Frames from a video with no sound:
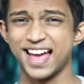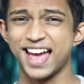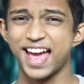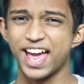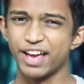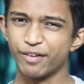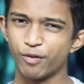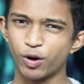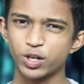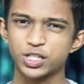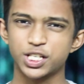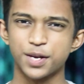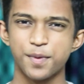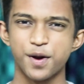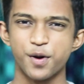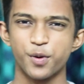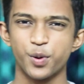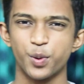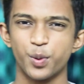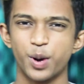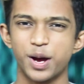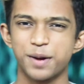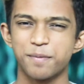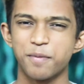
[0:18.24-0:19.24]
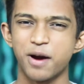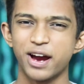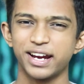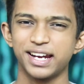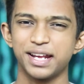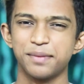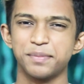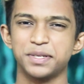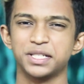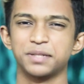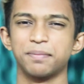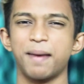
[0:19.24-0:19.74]
Hey, what's up everyone, my
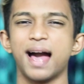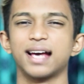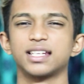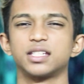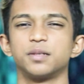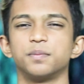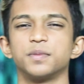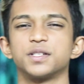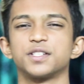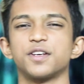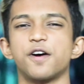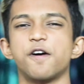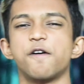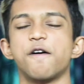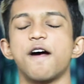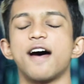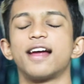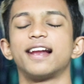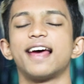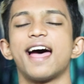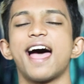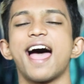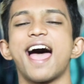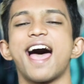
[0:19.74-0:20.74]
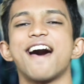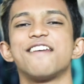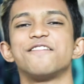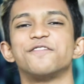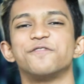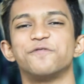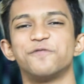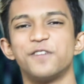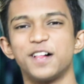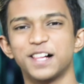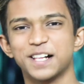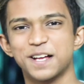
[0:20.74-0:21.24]
name is Maximus Arana
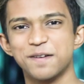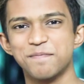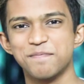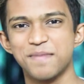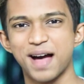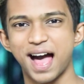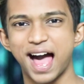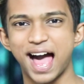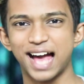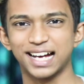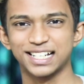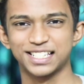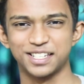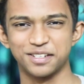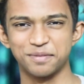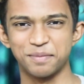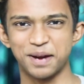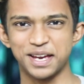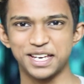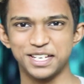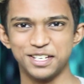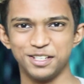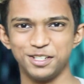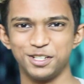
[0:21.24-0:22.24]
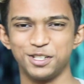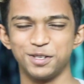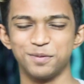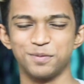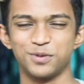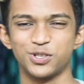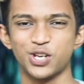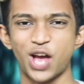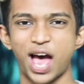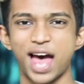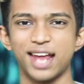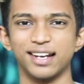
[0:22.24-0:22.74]
and welcome back to my YouTube
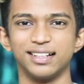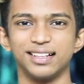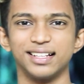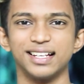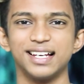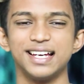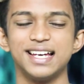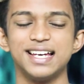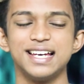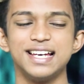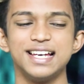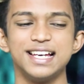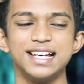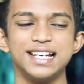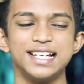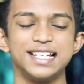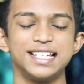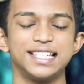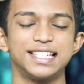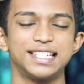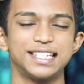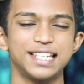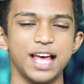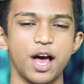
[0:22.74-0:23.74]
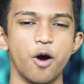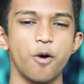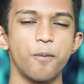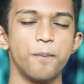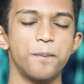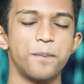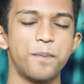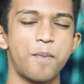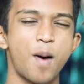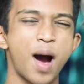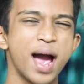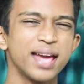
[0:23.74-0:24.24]
channel.
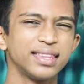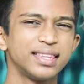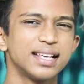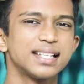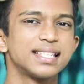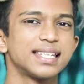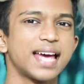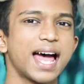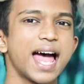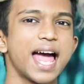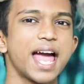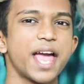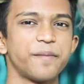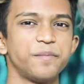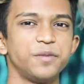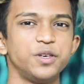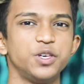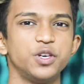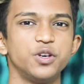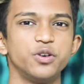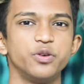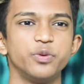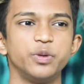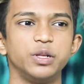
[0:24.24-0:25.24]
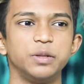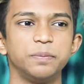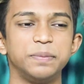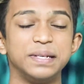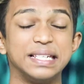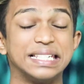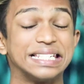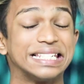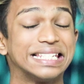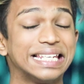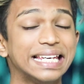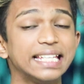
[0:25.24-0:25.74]
So by the time you will be
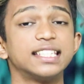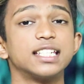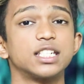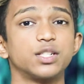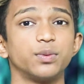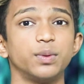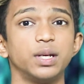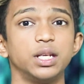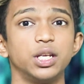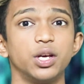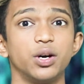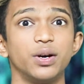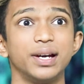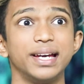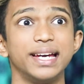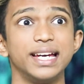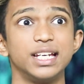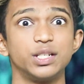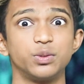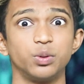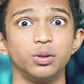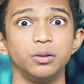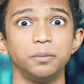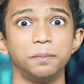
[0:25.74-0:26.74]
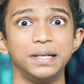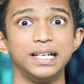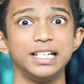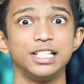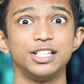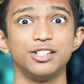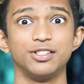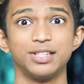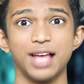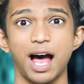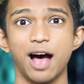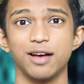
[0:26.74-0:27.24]
seeing this video, it will be
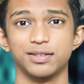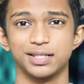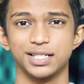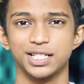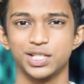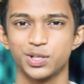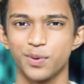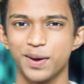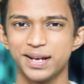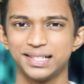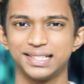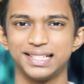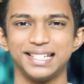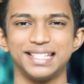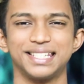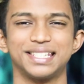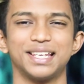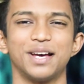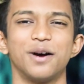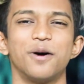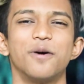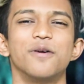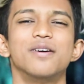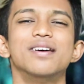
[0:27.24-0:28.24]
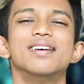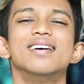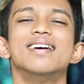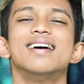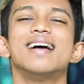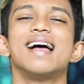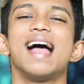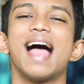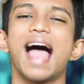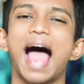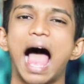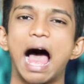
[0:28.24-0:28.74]
2020, so
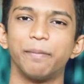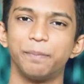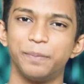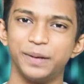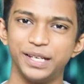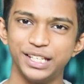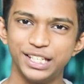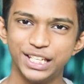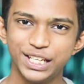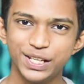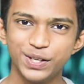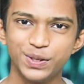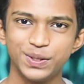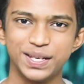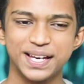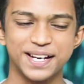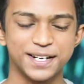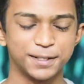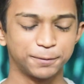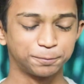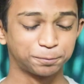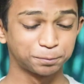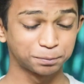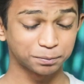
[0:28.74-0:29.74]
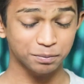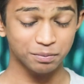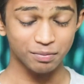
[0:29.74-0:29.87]
Happy New Year.